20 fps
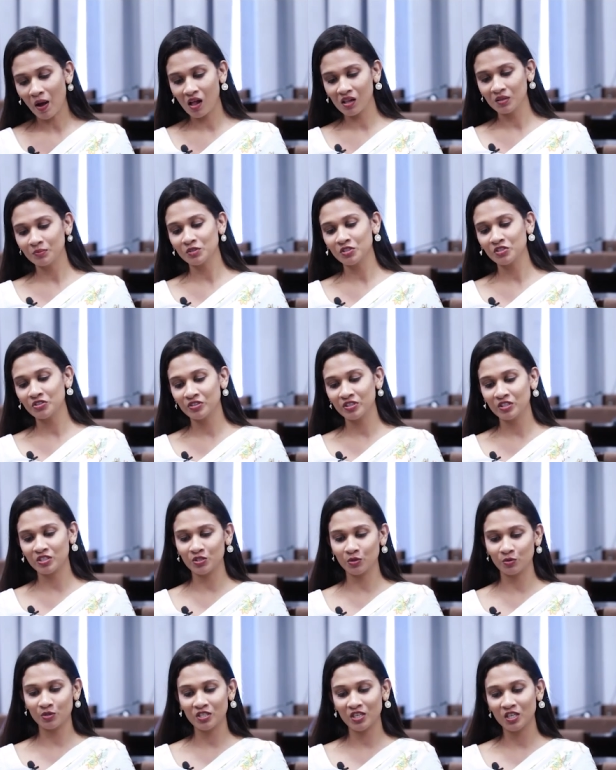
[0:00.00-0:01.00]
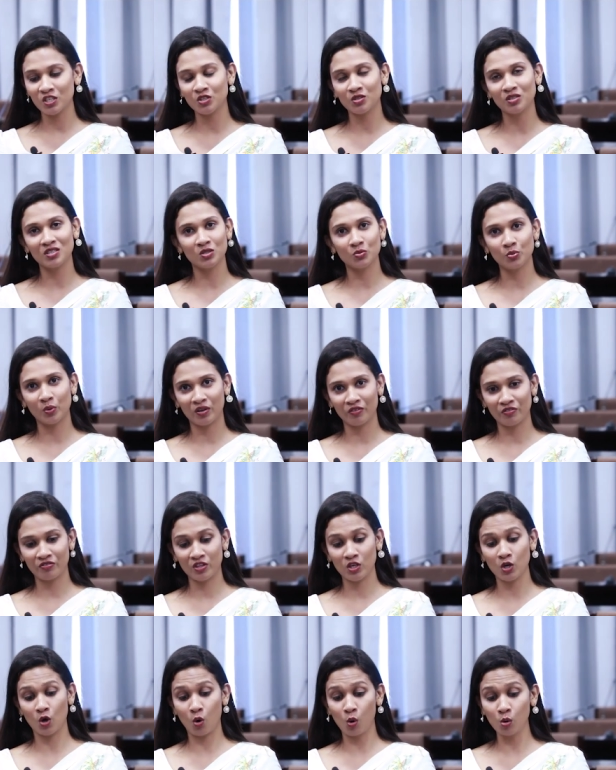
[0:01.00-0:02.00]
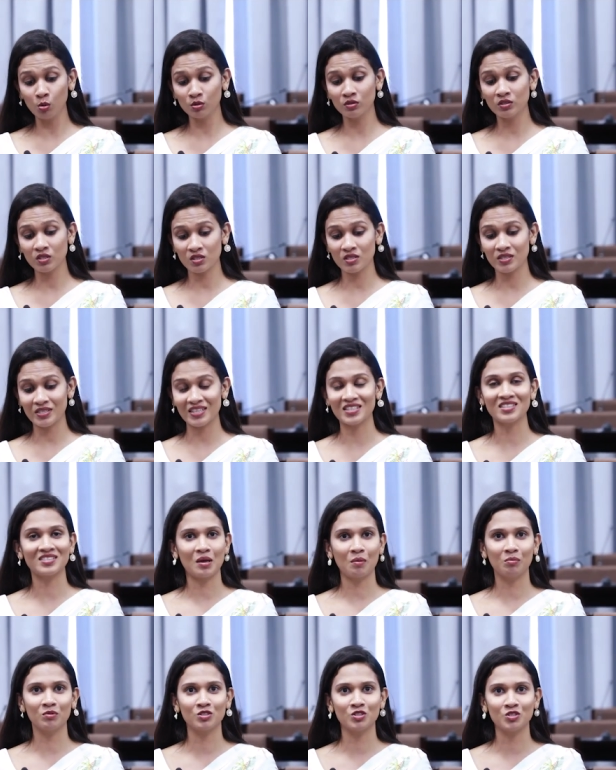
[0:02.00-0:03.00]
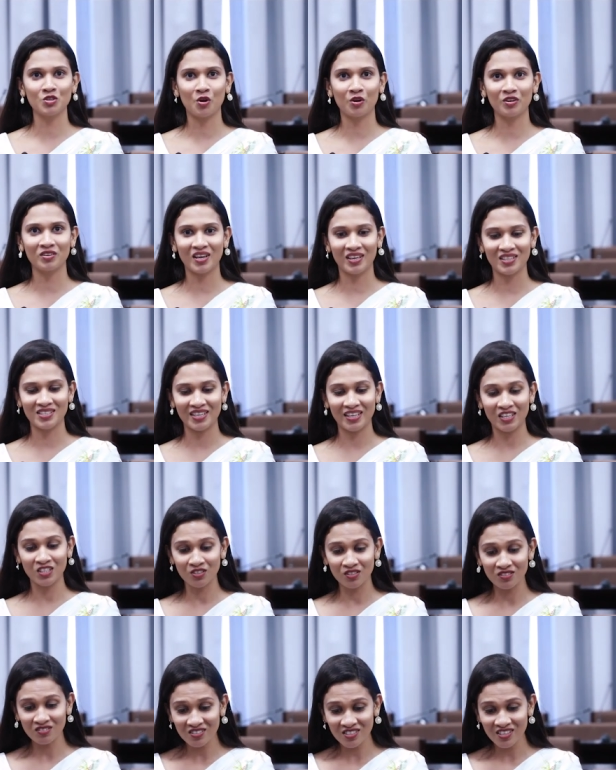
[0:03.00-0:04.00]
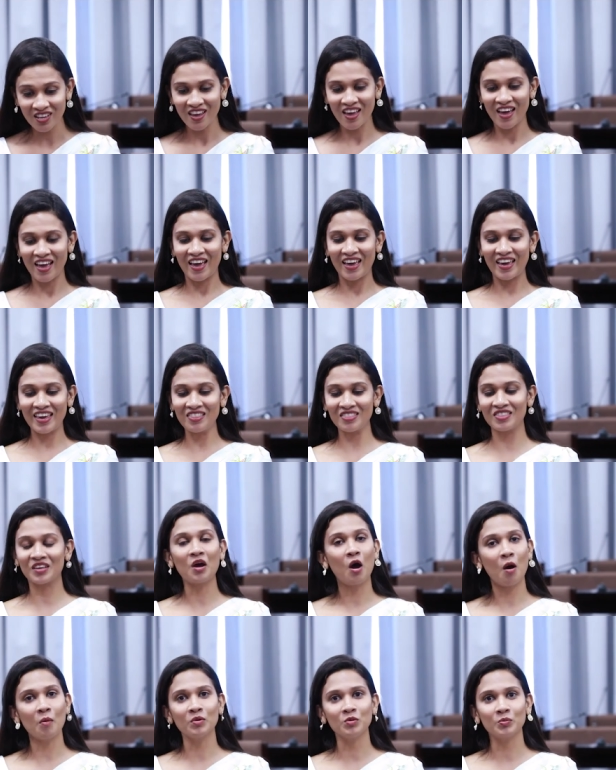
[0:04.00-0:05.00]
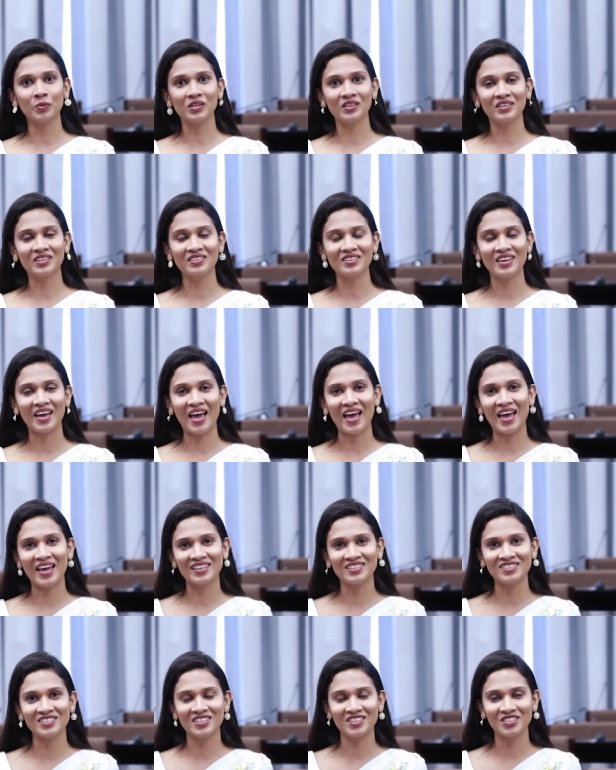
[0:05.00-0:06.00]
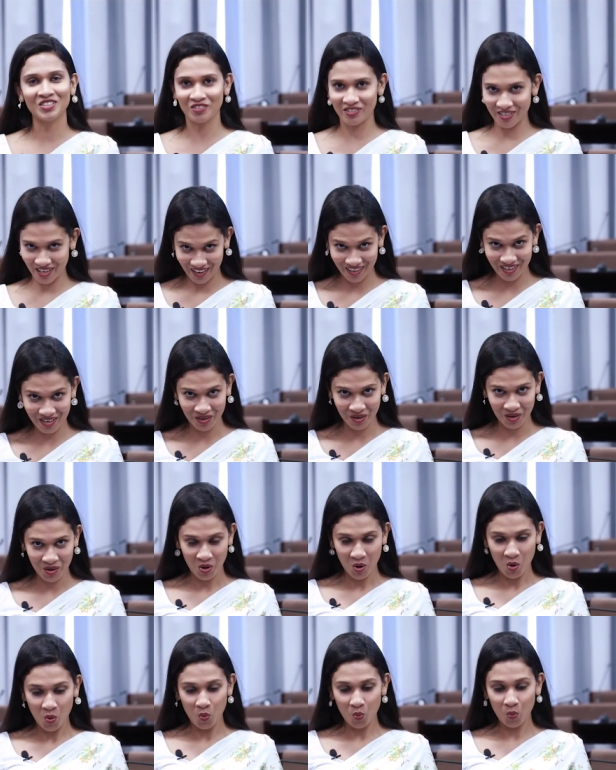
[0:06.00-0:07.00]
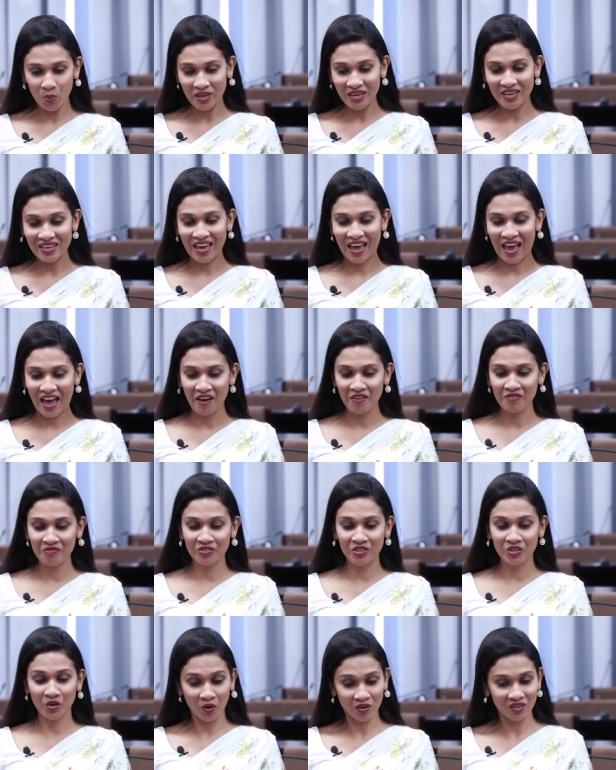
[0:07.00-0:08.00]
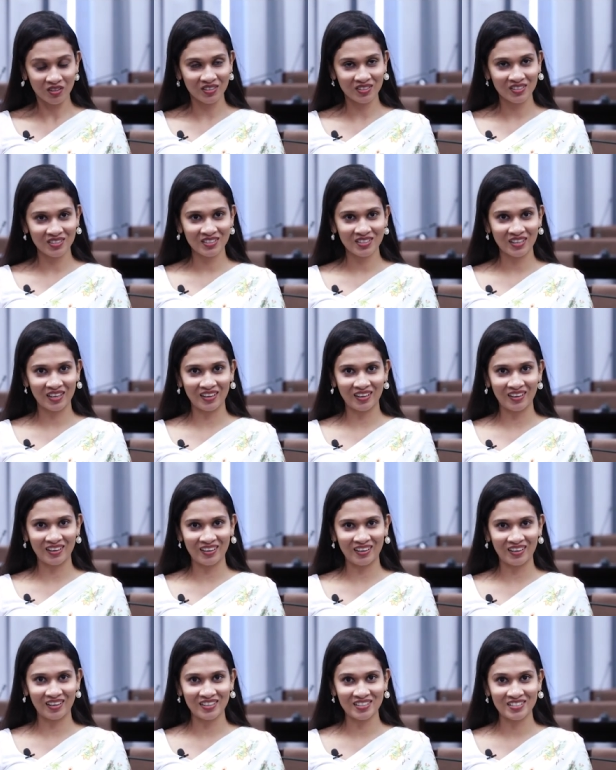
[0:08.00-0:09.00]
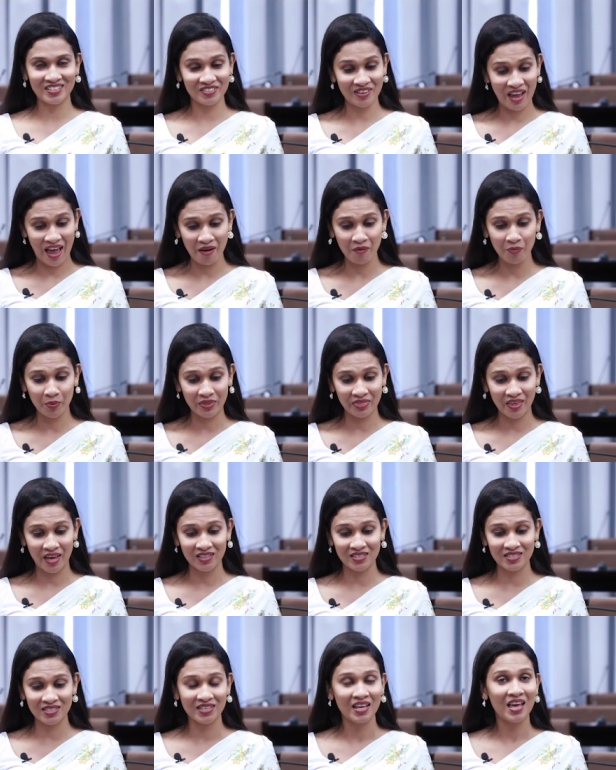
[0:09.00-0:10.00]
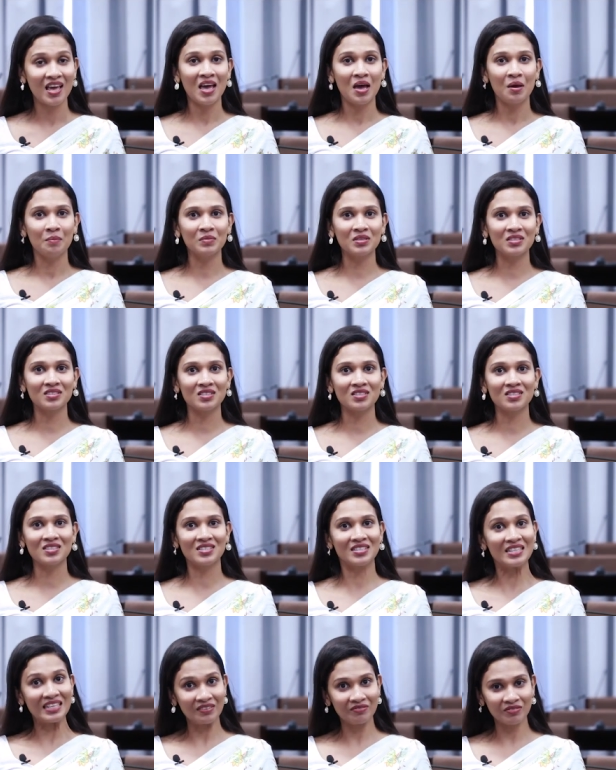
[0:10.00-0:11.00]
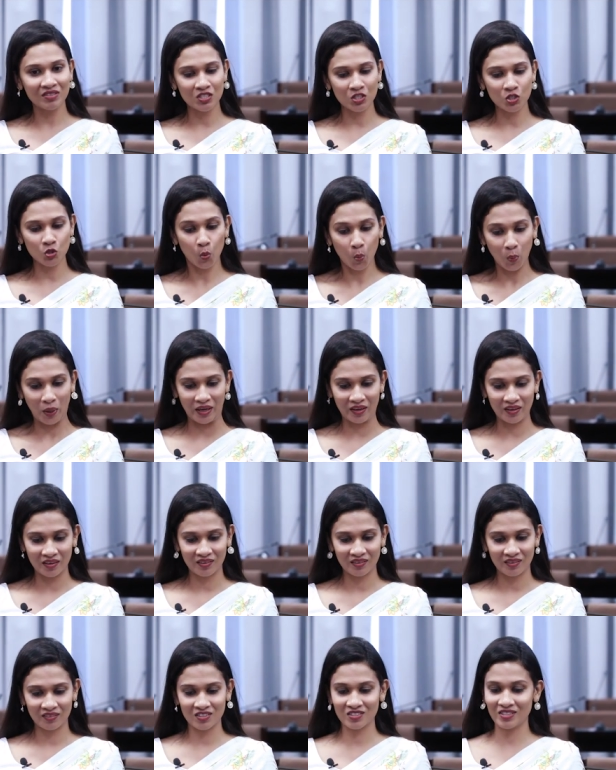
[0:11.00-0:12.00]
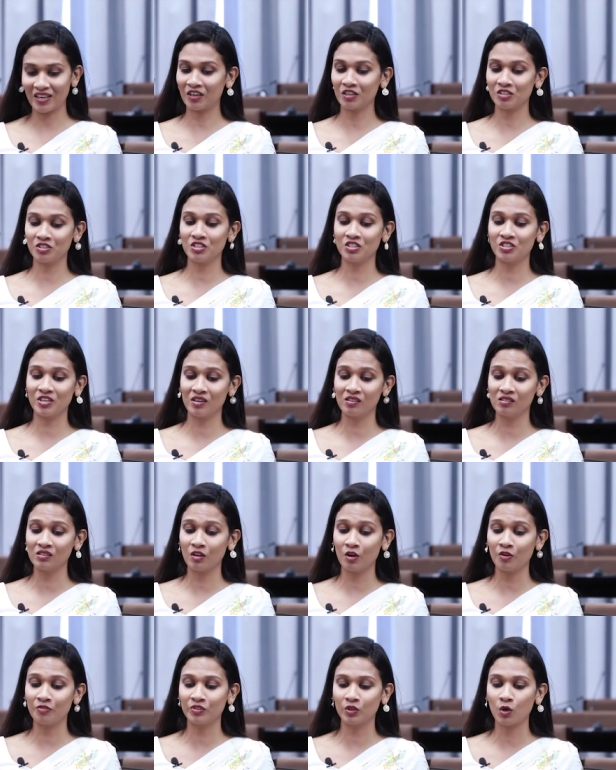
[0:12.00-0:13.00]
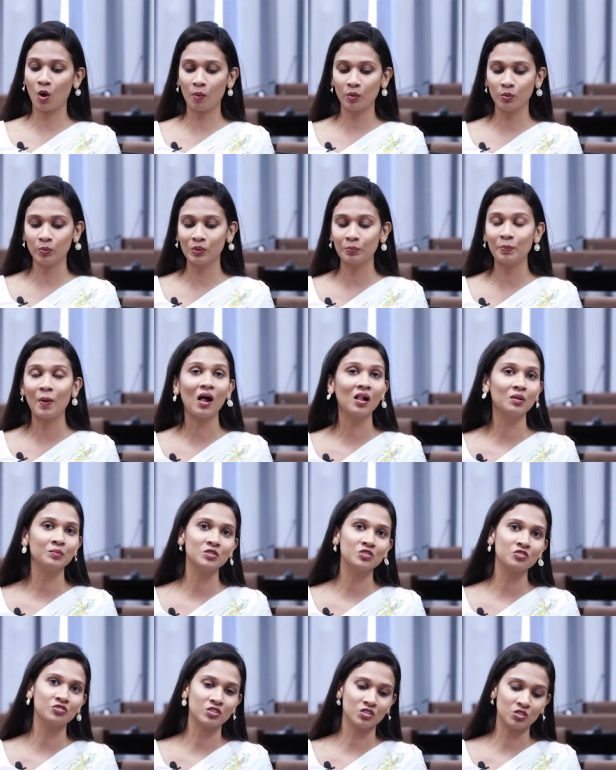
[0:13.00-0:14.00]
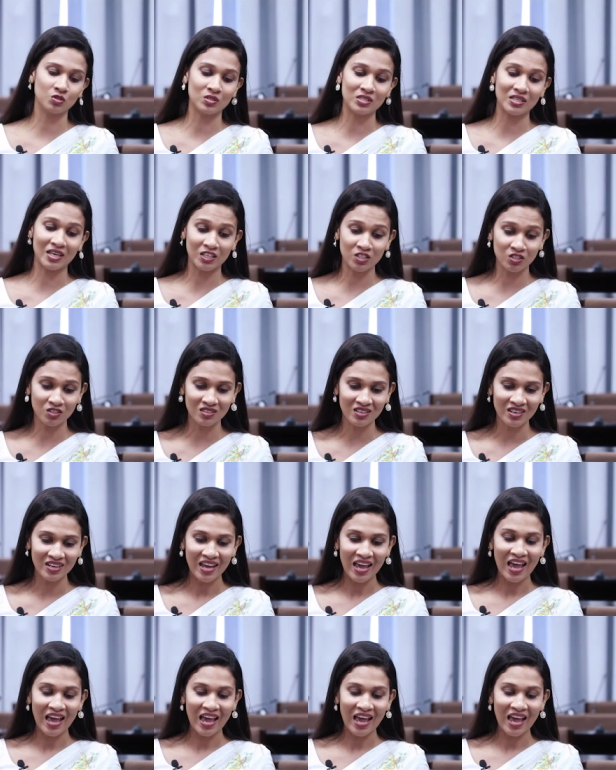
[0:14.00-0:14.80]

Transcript: Parliamentary Association is one of the oldest established organizations in the Commonwealth and today we have the honor uh, to have with us Mr. Stephen Twigg, the Secretary General of the Commonwealth Parliamentary Association,